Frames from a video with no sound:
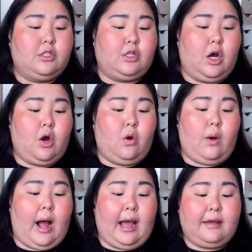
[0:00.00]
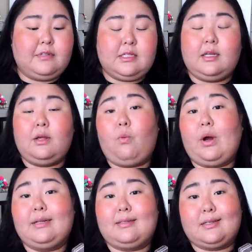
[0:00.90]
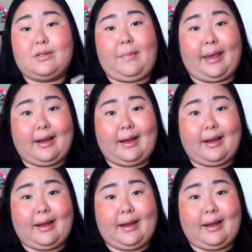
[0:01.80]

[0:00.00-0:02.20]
So I've seen it, what it does on my